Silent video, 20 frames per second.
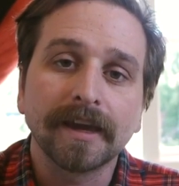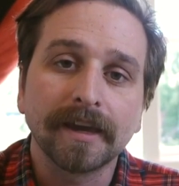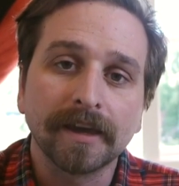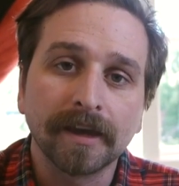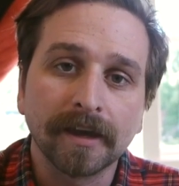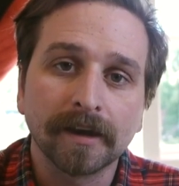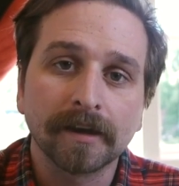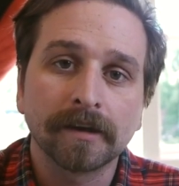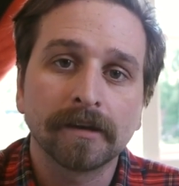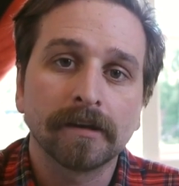
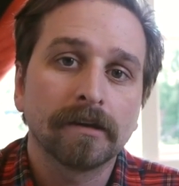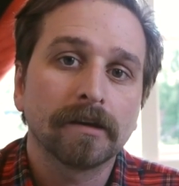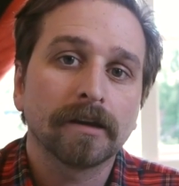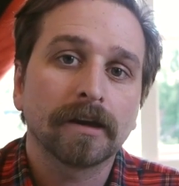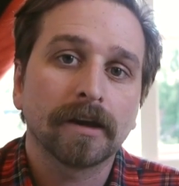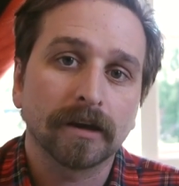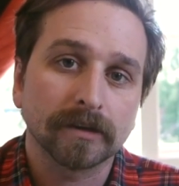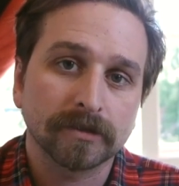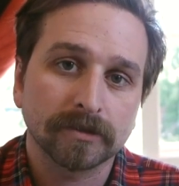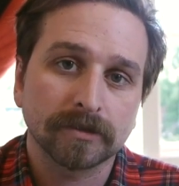in
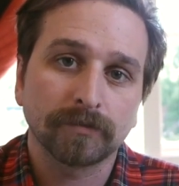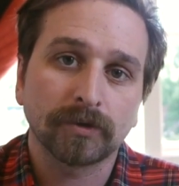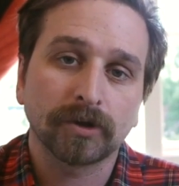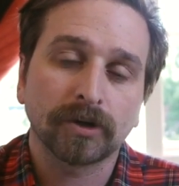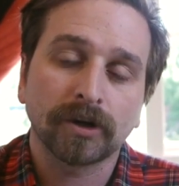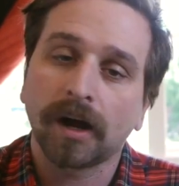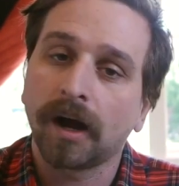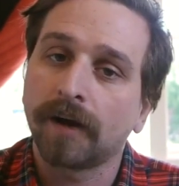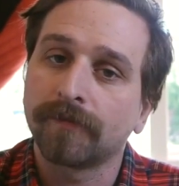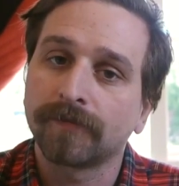customer
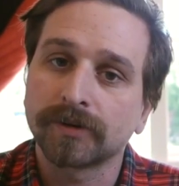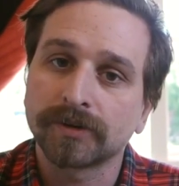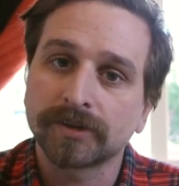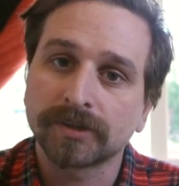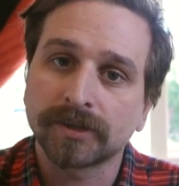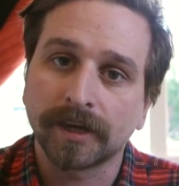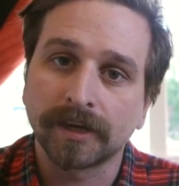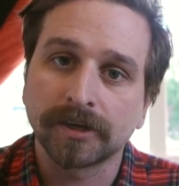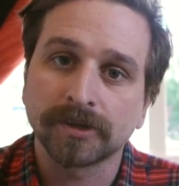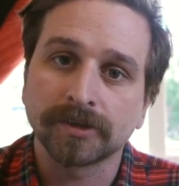
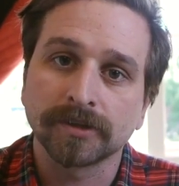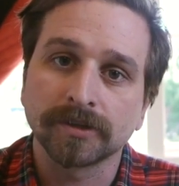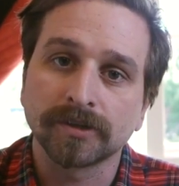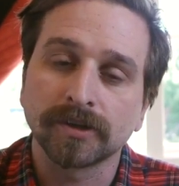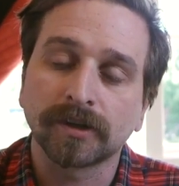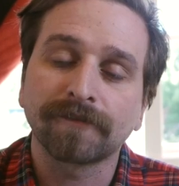conversations.